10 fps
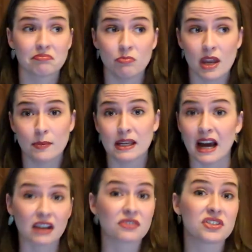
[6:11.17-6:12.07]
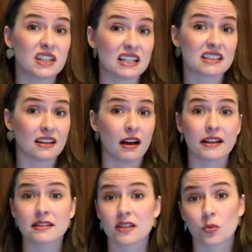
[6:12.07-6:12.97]
maybe out-of-state
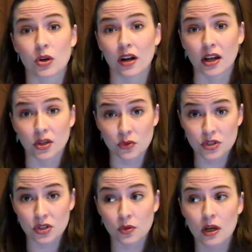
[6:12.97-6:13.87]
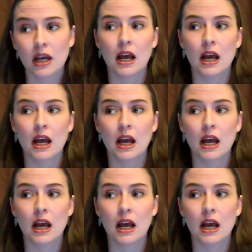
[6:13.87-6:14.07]
signs that we're not used to.